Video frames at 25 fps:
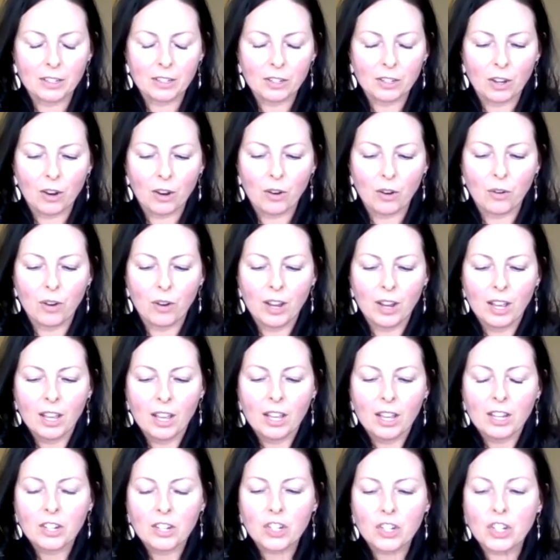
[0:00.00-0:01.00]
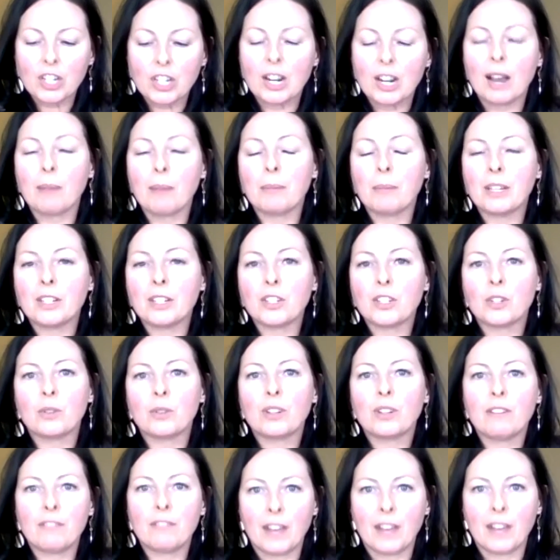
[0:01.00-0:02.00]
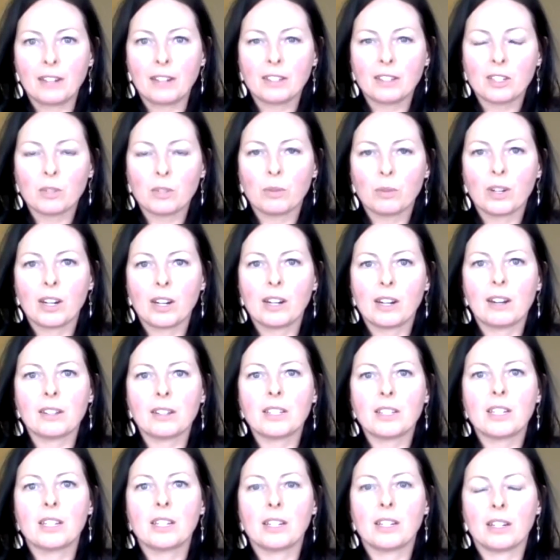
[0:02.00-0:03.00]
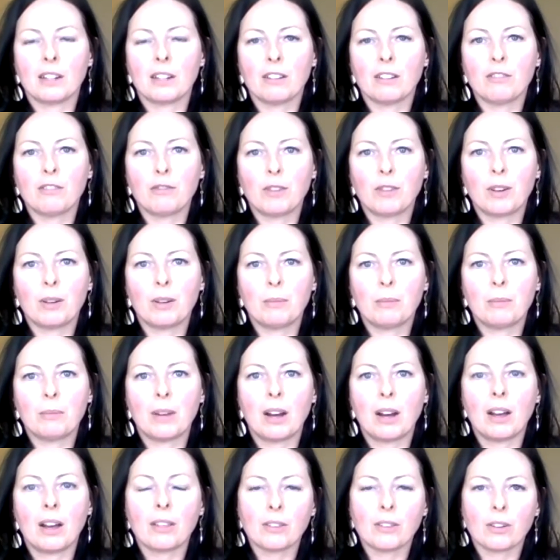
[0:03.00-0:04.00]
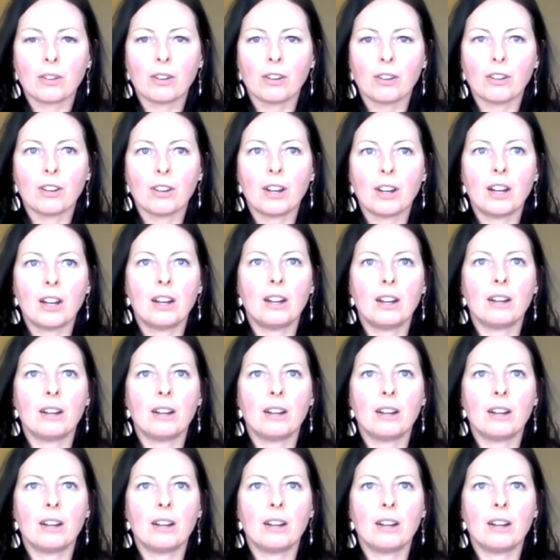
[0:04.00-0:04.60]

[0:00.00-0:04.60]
So she got me to an event where I got to hear from other